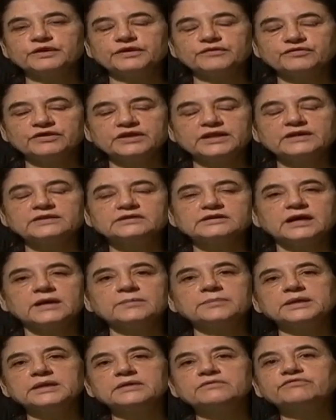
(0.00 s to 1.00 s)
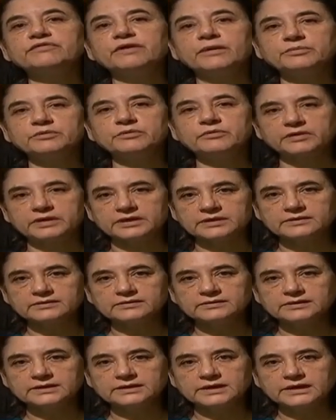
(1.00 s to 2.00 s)
if it had come in February,
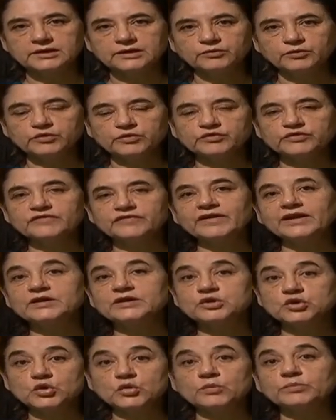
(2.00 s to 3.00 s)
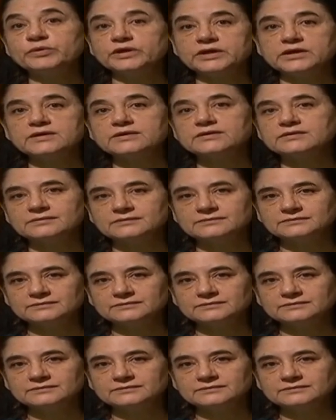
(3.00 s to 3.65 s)
we would have had no breeding,